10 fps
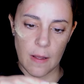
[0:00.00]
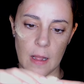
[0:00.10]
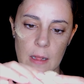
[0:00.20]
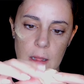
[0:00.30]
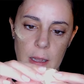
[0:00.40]

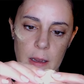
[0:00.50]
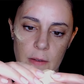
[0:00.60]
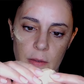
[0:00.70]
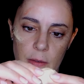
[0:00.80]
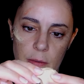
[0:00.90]
A little
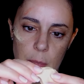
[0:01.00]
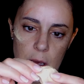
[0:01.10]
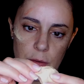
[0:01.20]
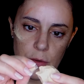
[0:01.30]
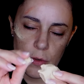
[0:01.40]
of
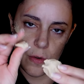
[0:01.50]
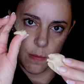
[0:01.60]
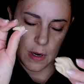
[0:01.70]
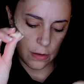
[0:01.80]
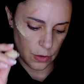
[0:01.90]
amount, not
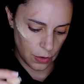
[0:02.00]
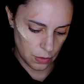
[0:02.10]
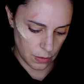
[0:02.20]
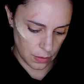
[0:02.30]
much.